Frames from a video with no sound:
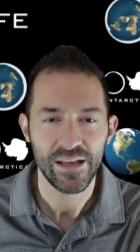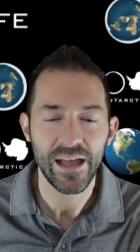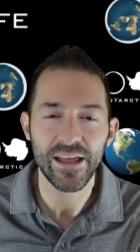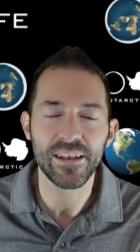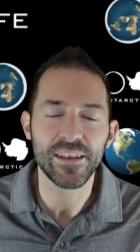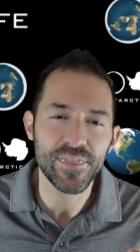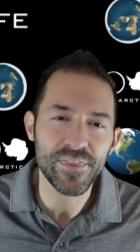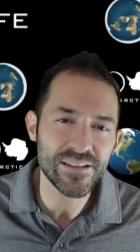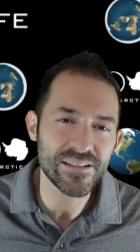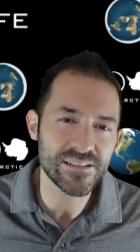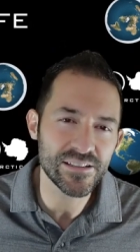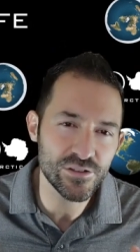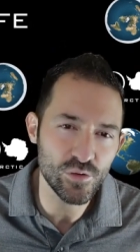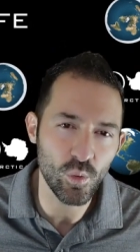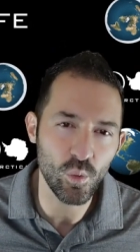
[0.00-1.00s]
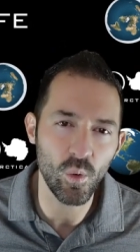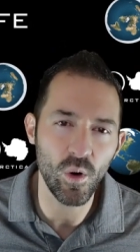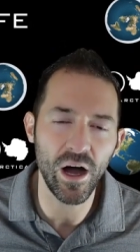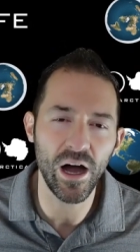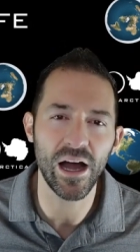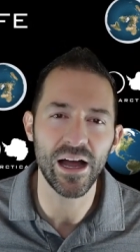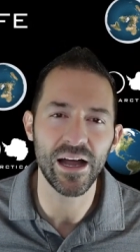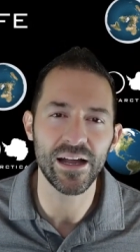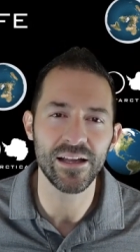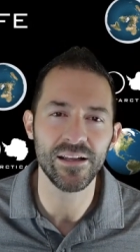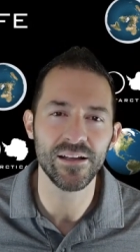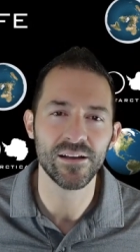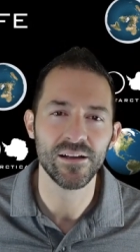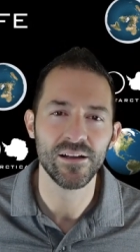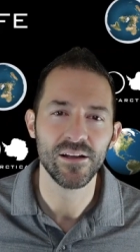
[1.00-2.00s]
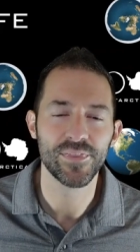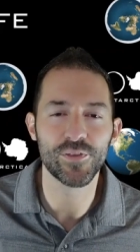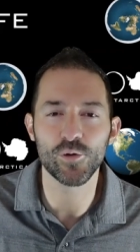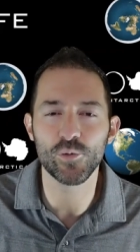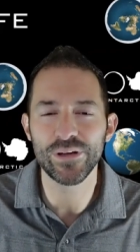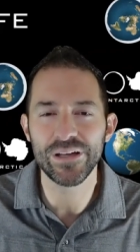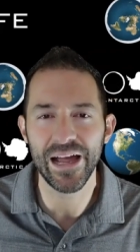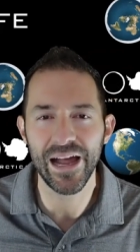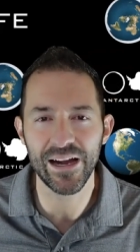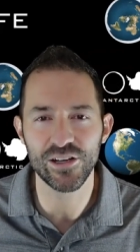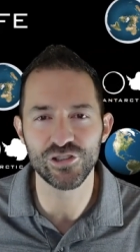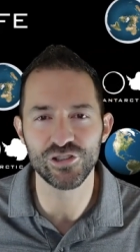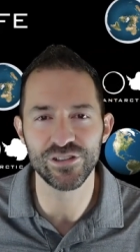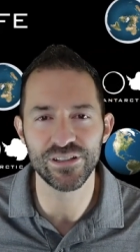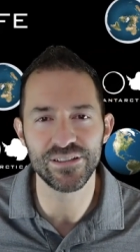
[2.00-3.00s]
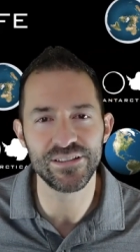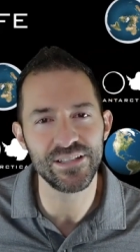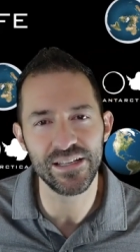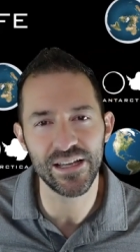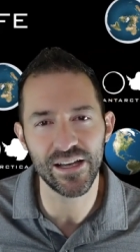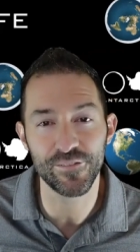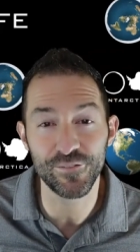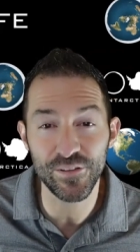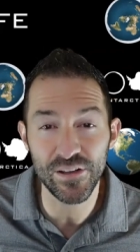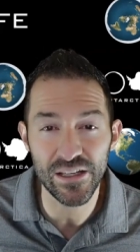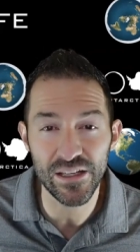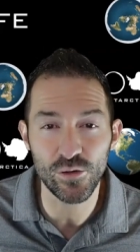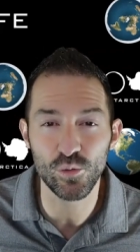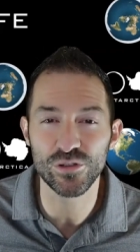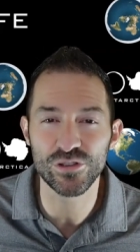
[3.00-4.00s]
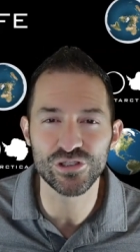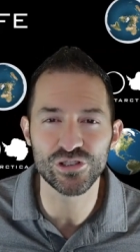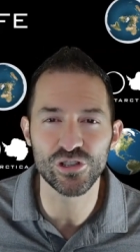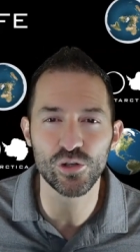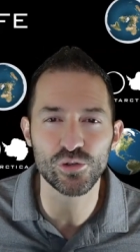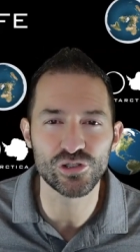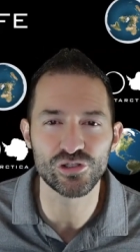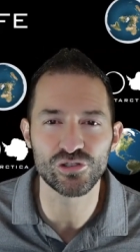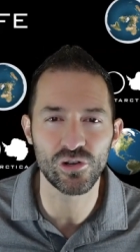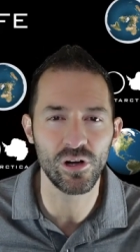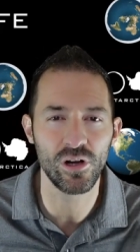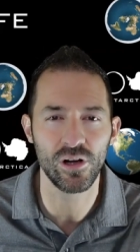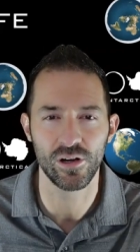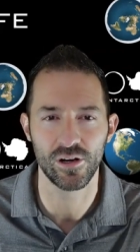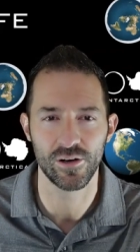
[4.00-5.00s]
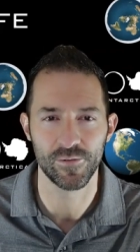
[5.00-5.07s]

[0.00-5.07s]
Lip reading: And this is why the reaction to TFE was so strong.